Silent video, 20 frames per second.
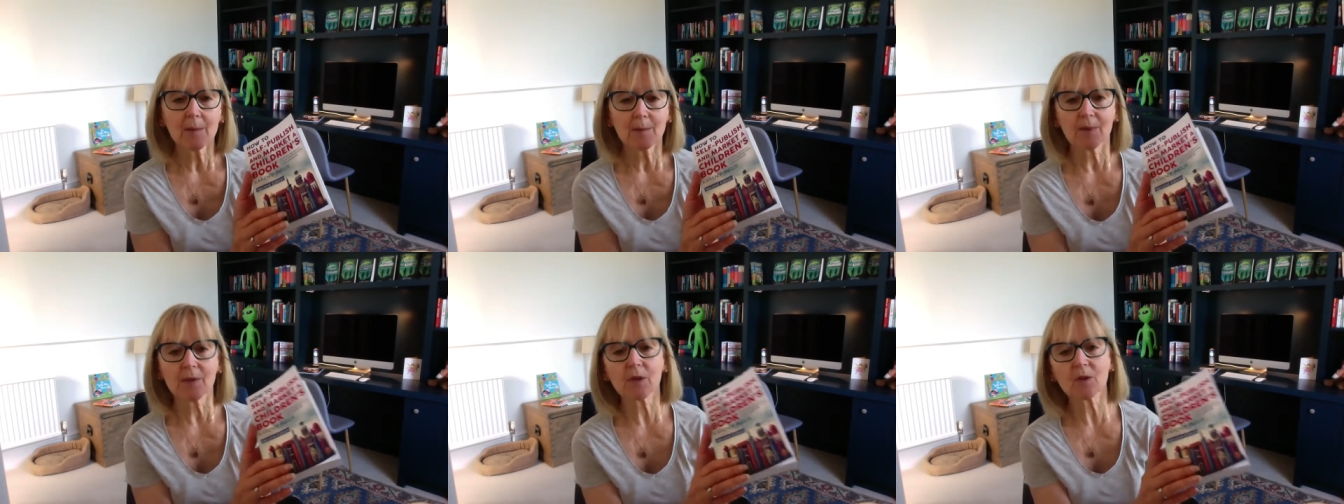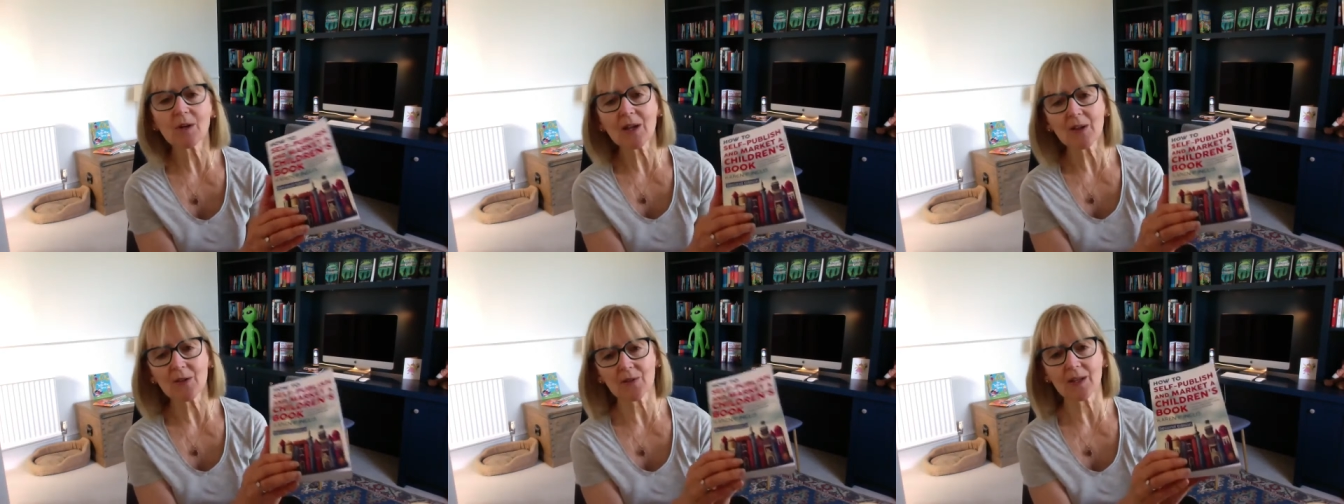But the
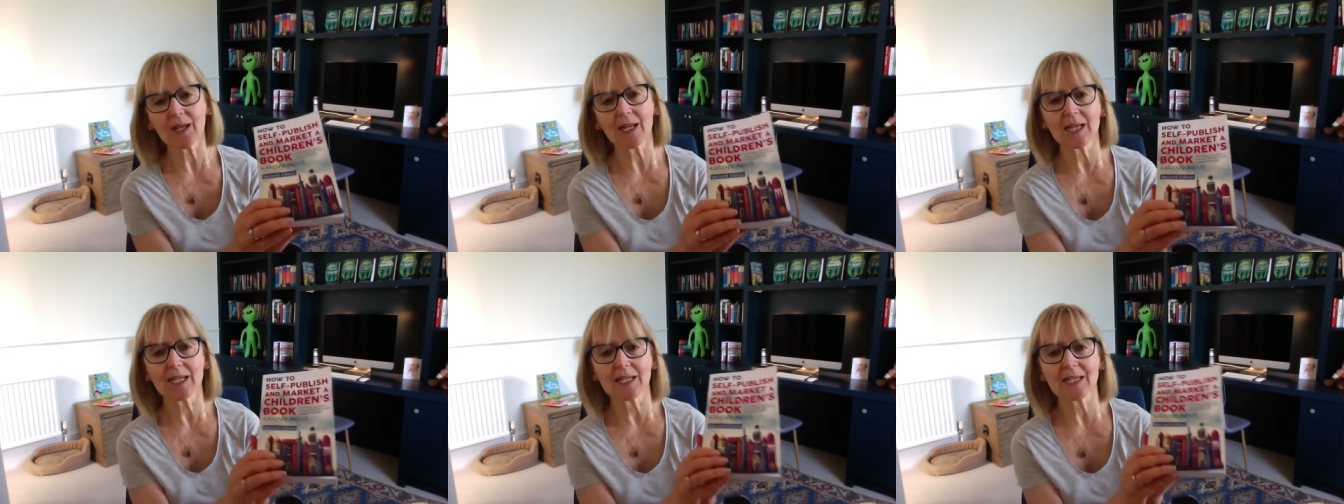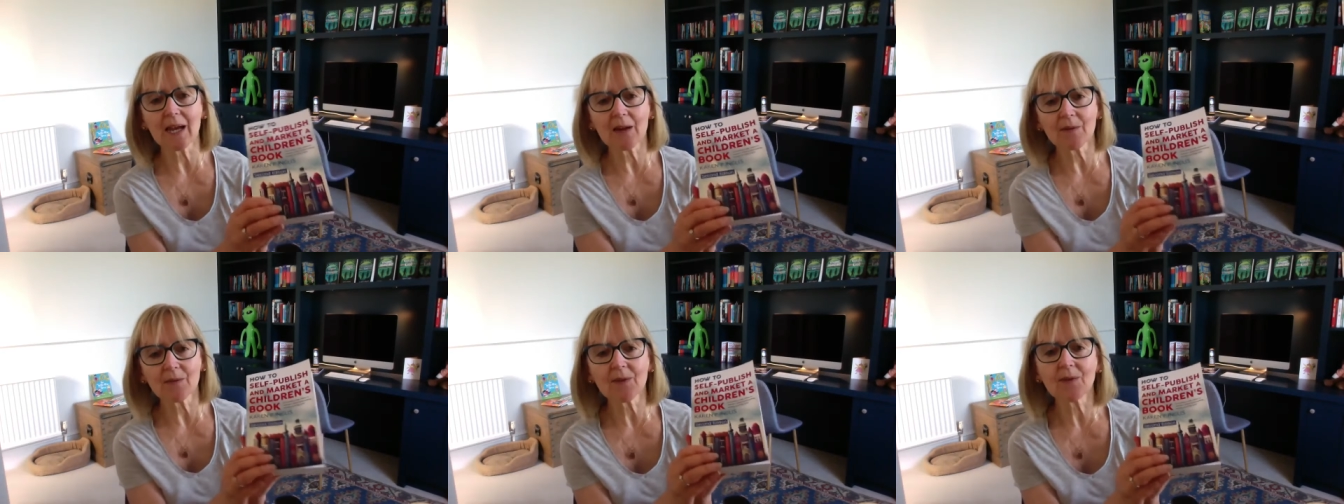great thing is,
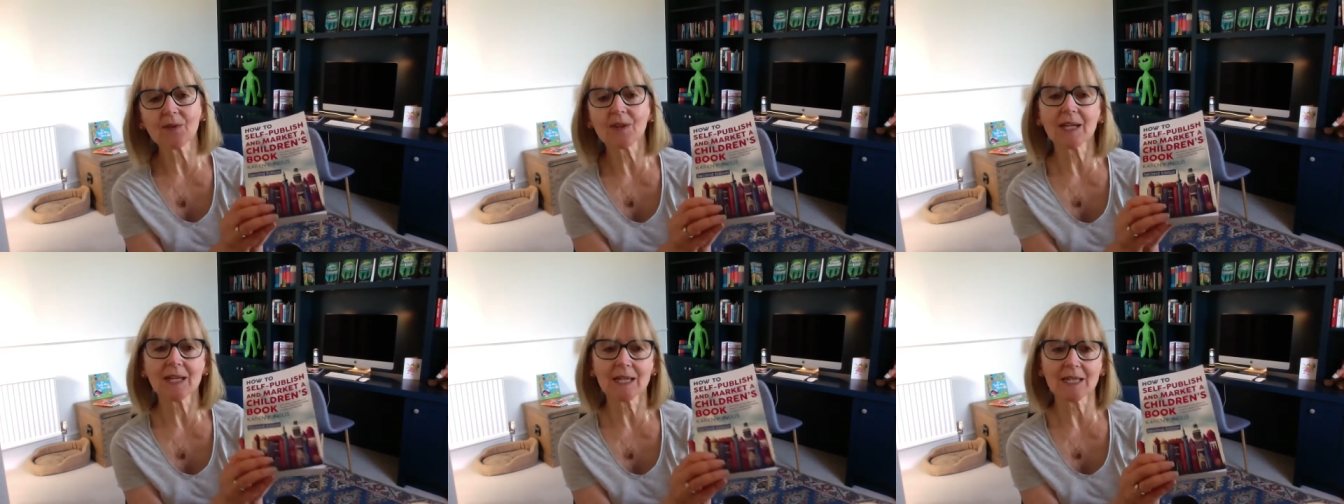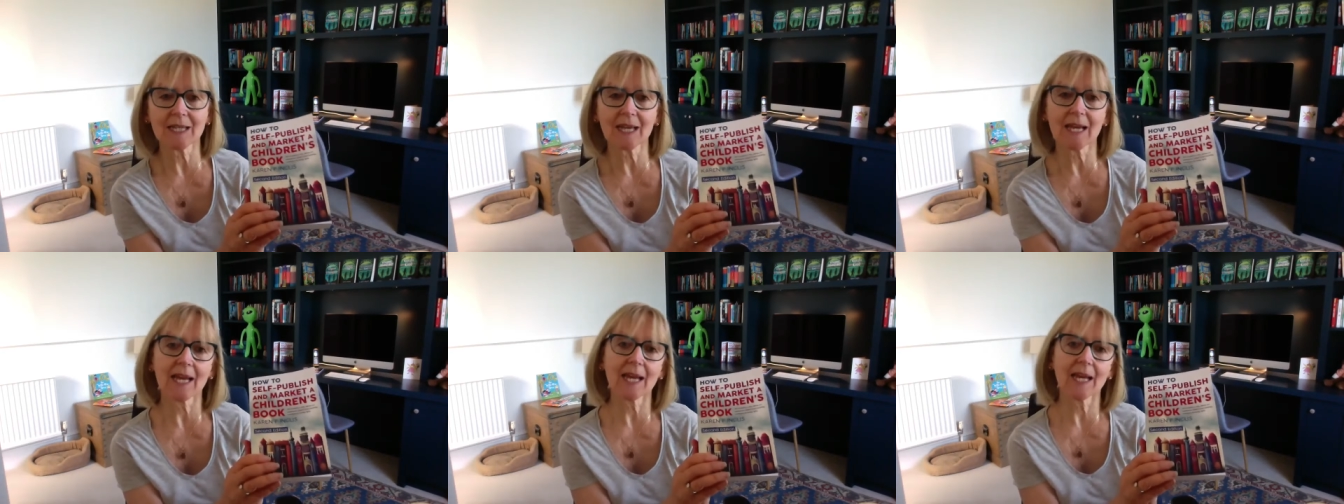everything
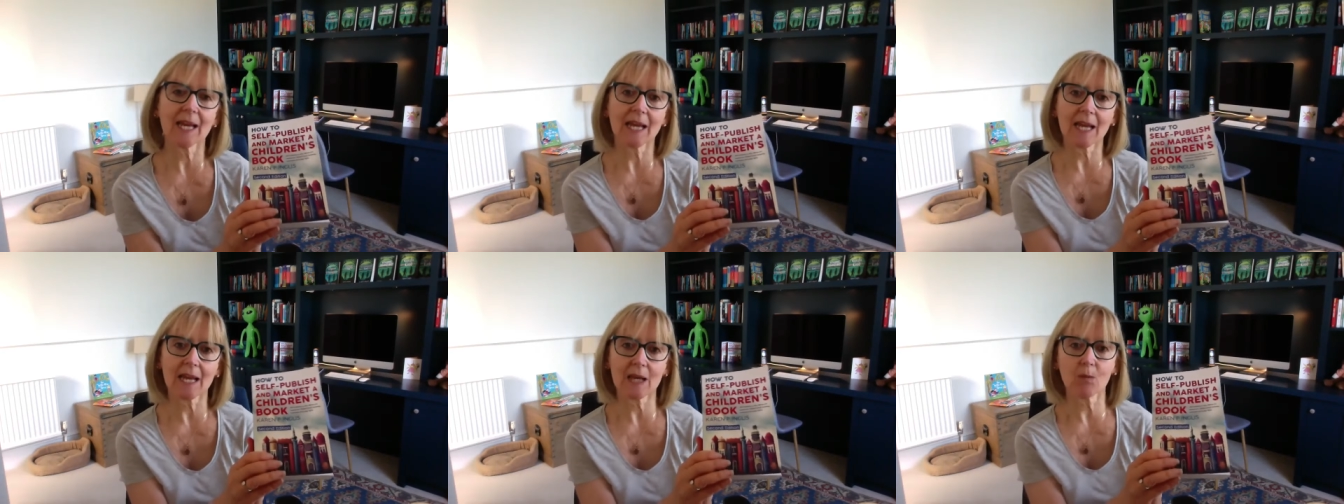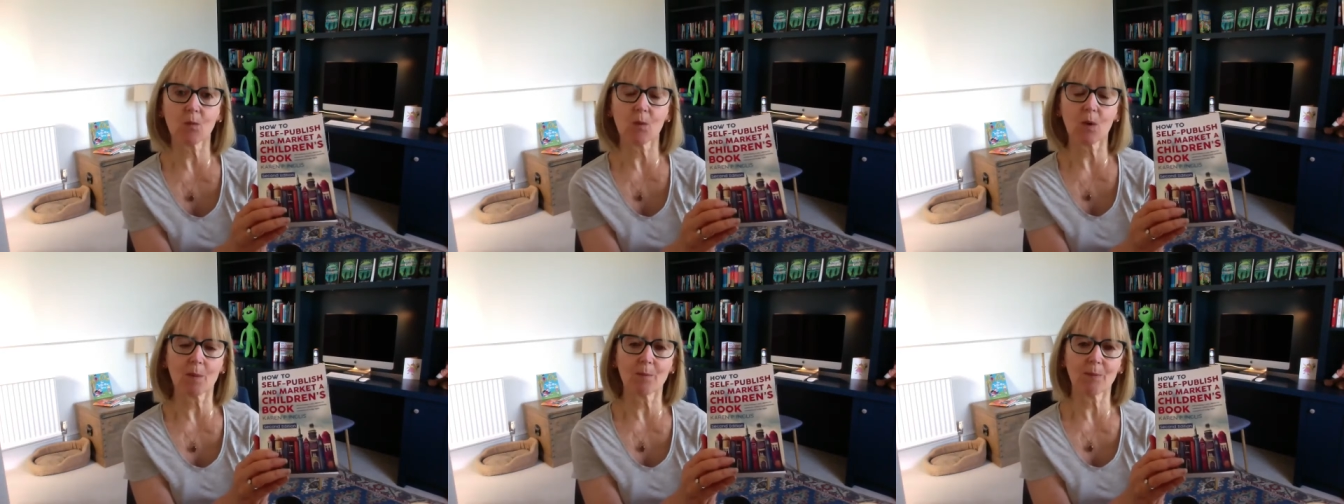is here
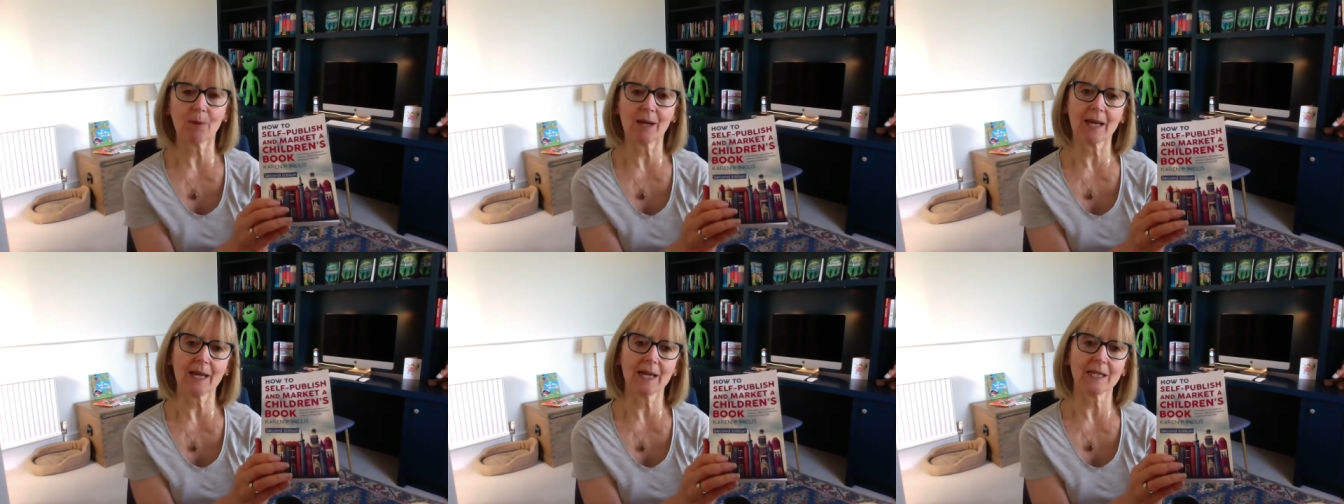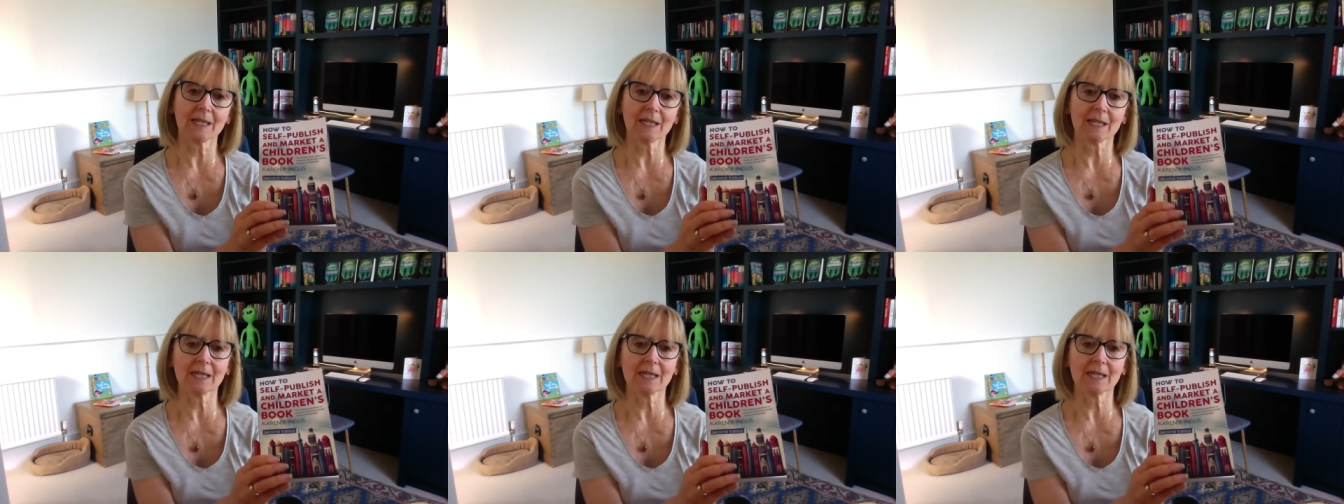in one place,